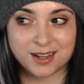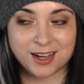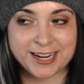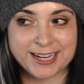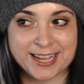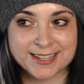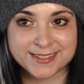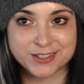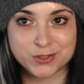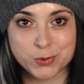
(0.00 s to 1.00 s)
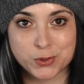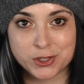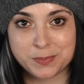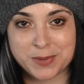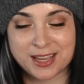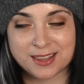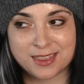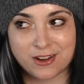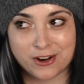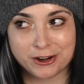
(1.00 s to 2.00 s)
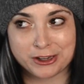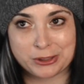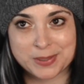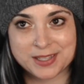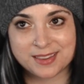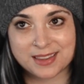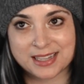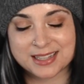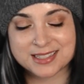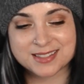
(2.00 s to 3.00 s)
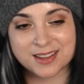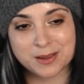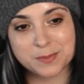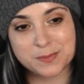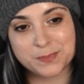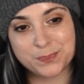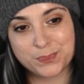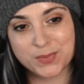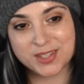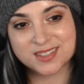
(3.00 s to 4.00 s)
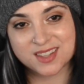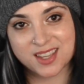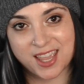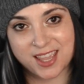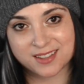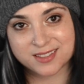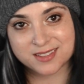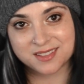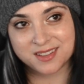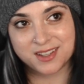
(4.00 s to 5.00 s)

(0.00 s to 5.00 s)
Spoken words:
I guess you could make the argument that the same is the case